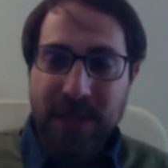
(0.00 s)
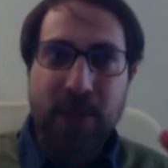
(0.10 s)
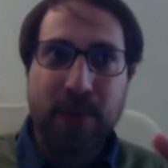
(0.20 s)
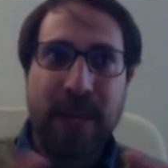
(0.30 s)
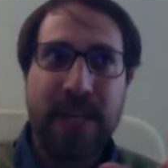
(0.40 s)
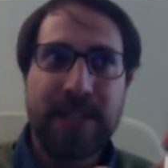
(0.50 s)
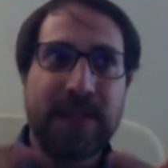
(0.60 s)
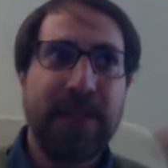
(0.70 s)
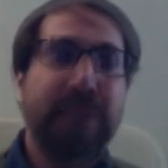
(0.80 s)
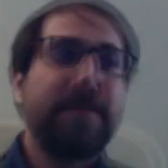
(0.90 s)
That
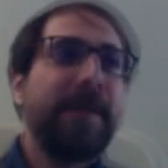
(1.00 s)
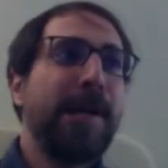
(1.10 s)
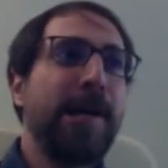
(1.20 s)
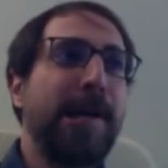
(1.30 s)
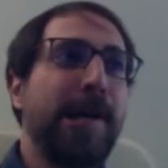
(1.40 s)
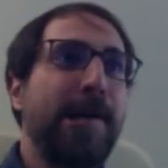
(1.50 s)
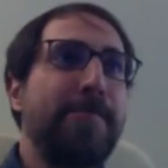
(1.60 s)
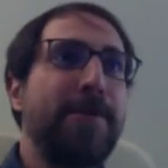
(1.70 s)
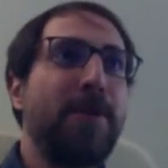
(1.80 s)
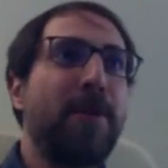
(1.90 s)
creates, a, uh,
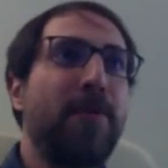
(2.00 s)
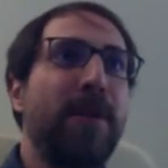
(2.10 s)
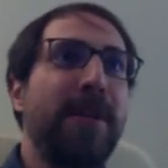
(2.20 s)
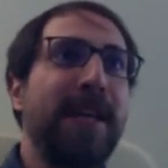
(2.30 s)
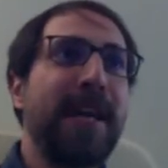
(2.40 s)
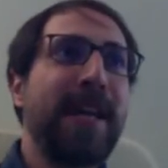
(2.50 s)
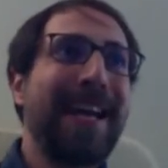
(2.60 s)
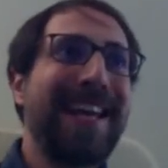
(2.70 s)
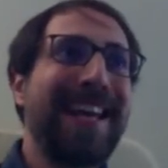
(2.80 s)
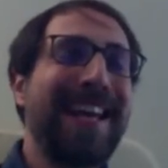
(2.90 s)
you know, really an,
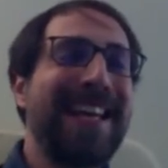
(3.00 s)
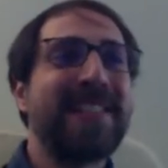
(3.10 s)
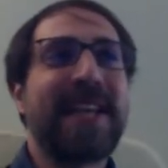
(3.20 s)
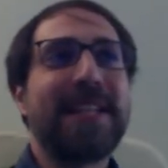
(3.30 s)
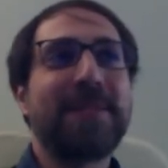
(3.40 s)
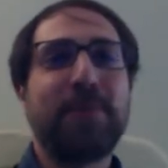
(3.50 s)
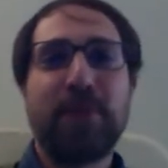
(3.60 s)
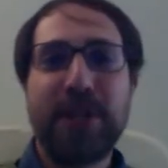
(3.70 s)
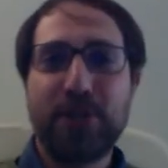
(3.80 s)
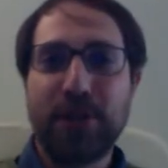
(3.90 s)
an, an
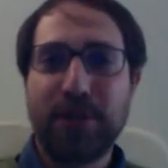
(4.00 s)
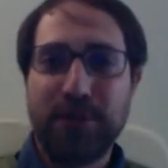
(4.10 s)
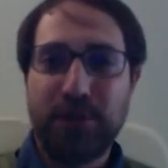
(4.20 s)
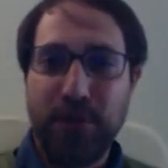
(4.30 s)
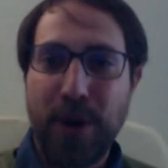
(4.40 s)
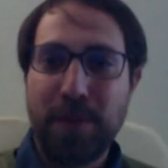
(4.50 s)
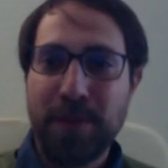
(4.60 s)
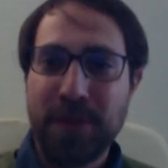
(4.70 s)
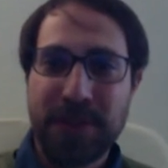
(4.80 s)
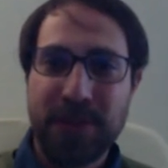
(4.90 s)
exasperation of the two
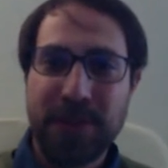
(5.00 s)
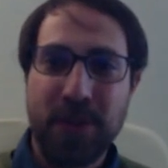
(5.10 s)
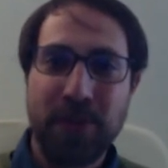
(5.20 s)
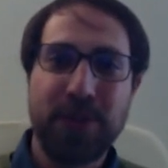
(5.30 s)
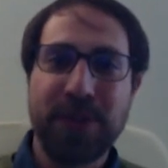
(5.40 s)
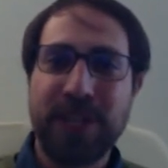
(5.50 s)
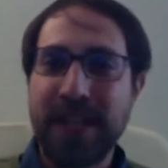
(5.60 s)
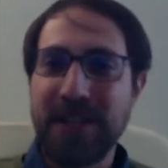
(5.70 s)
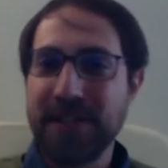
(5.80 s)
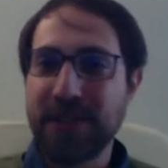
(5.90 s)
opposites of
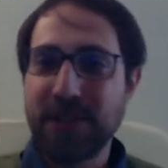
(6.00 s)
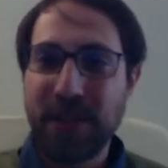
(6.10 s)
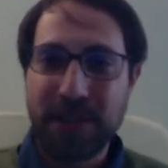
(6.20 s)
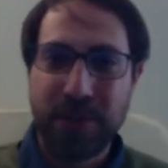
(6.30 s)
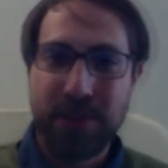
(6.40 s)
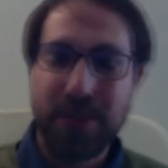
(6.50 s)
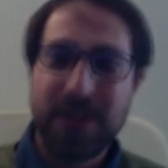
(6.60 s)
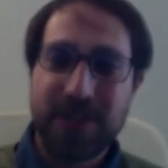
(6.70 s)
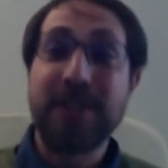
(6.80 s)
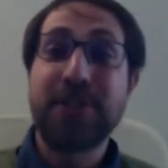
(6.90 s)
society and solitude,
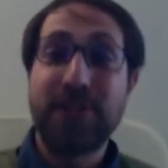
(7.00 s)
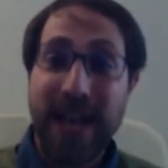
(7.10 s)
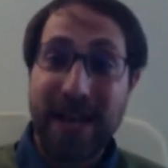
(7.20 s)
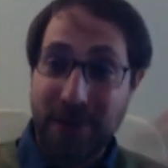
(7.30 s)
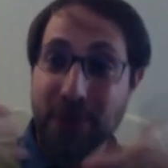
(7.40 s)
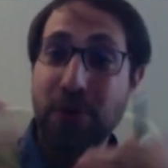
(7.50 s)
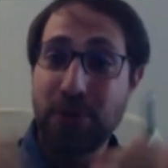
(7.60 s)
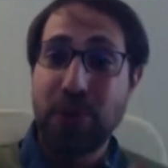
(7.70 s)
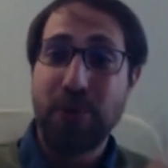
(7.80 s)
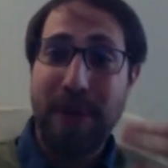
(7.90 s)
such that you know,
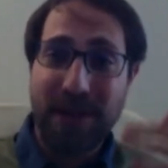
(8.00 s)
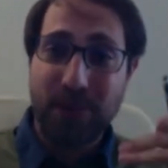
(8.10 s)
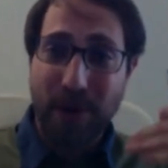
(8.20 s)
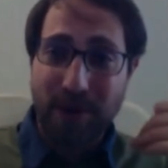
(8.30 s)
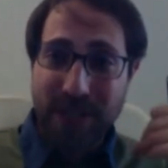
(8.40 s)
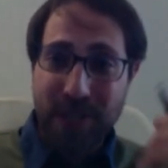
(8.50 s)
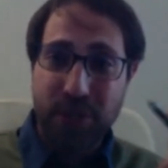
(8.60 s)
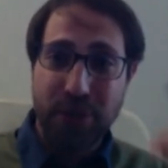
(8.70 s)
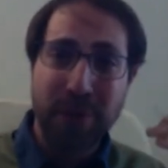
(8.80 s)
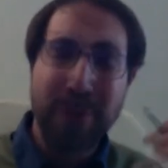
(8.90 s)
to go back to our
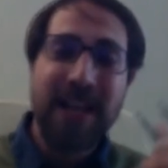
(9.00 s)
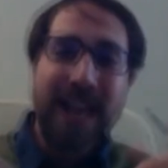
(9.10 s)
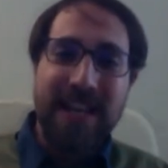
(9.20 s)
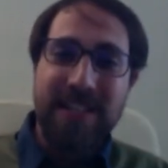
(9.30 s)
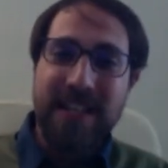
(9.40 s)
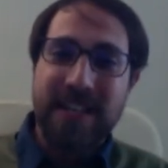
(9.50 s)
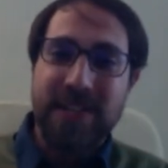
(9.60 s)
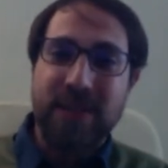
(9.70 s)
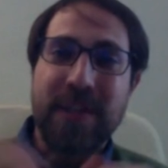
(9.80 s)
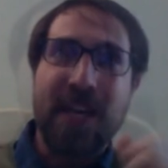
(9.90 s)
initial
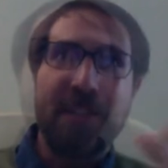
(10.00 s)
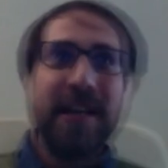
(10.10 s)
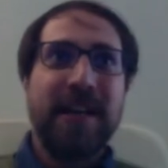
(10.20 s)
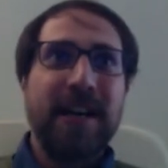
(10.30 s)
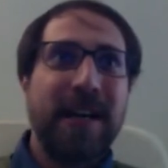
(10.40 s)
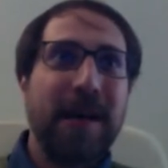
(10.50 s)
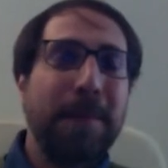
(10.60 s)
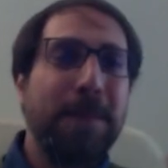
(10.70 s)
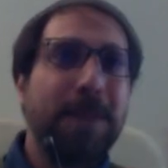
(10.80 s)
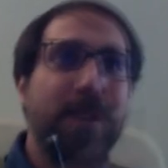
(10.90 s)
ideas, so that
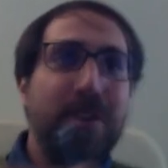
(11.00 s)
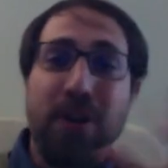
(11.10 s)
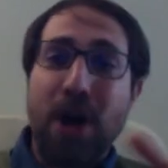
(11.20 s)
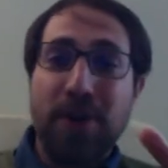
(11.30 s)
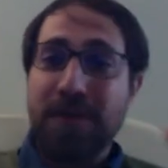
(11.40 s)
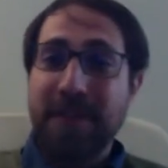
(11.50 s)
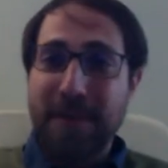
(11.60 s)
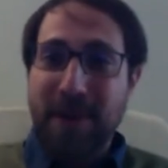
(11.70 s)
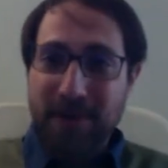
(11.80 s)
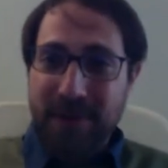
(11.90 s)
um, none of
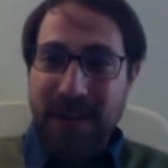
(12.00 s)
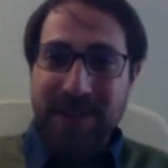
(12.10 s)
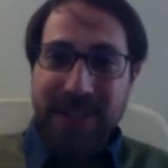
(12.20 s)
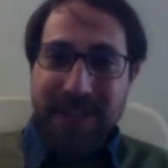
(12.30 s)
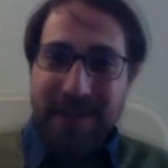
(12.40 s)
them are authentic.